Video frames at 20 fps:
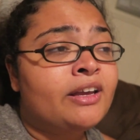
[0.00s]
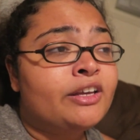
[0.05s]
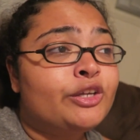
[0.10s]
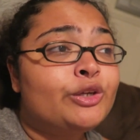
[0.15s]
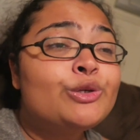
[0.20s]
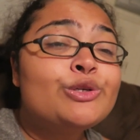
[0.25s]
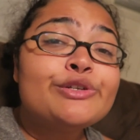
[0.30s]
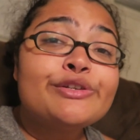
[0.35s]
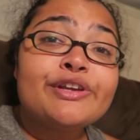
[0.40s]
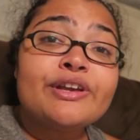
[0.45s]

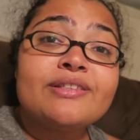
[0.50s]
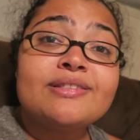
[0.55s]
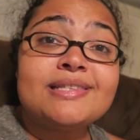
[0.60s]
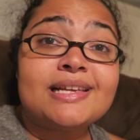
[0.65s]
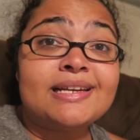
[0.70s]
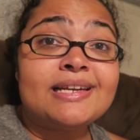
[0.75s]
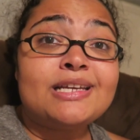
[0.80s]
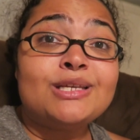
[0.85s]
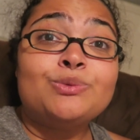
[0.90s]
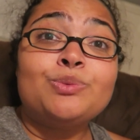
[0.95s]
Usually on
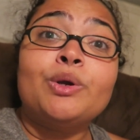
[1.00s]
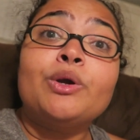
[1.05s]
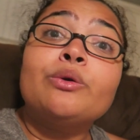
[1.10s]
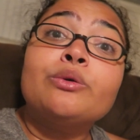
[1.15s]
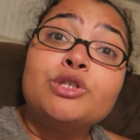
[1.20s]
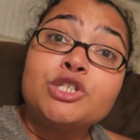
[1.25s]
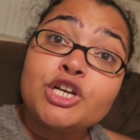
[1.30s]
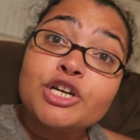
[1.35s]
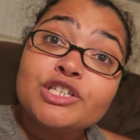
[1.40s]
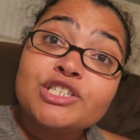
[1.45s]
Sundays we go
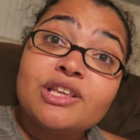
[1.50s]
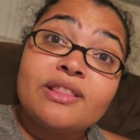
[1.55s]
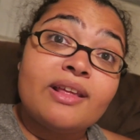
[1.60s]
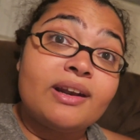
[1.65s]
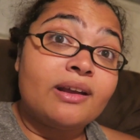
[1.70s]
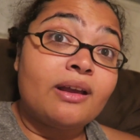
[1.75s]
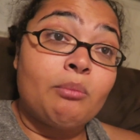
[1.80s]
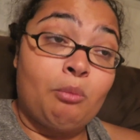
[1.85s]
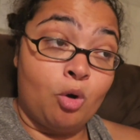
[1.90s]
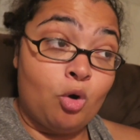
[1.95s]
to church and
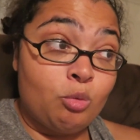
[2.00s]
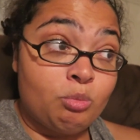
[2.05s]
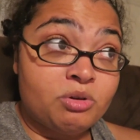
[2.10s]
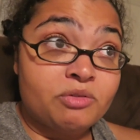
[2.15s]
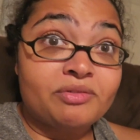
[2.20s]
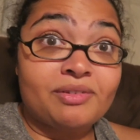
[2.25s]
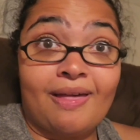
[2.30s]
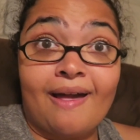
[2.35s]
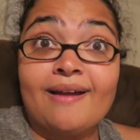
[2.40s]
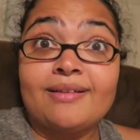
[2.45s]
then come home
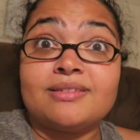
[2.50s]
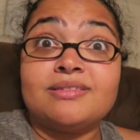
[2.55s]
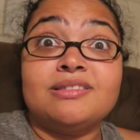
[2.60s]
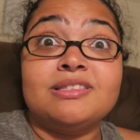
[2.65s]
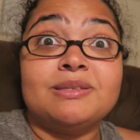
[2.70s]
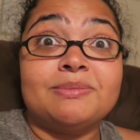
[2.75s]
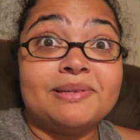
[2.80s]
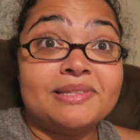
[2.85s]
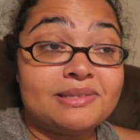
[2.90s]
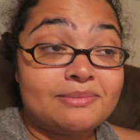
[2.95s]
and relax
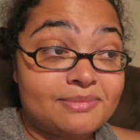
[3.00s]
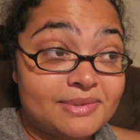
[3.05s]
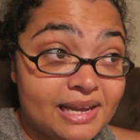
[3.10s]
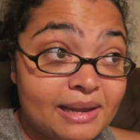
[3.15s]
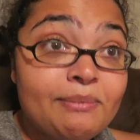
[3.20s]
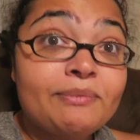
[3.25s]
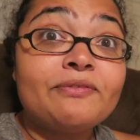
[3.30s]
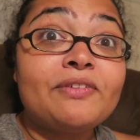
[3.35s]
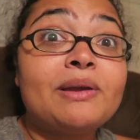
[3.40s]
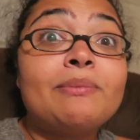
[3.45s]
and spend some
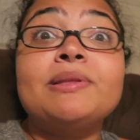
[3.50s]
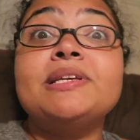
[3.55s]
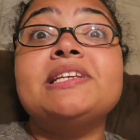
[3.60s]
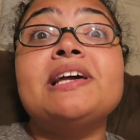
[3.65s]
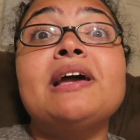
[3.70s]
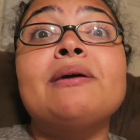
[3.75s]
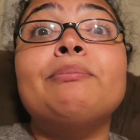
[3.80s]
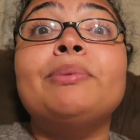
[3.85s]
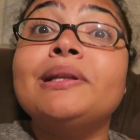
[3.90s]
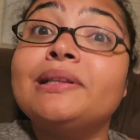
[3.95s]
time family
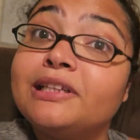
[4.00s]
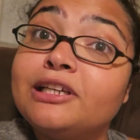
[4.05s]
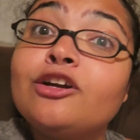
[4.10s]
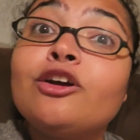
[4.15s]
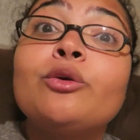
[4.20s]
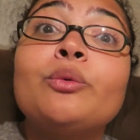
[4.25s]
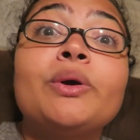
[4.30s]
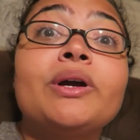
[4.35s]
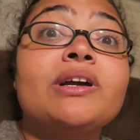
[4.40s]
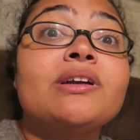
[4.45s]
time, but
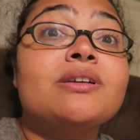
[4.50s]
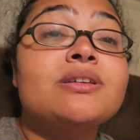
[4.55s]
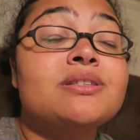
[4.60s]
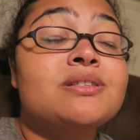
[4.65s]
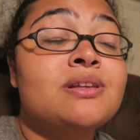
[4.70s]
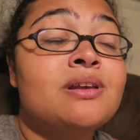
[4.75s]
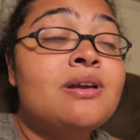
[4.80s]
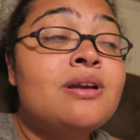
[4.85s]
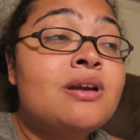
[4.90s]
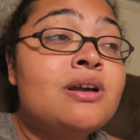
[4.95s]
Leon works.